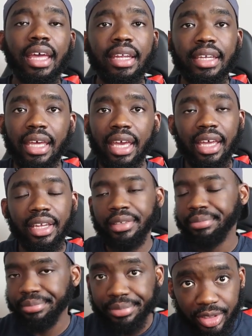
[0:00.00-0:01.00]
and then
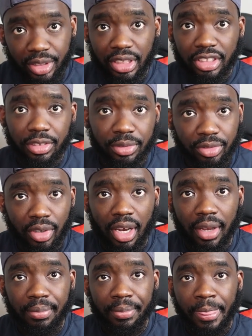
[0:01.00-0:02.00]
you can subscribe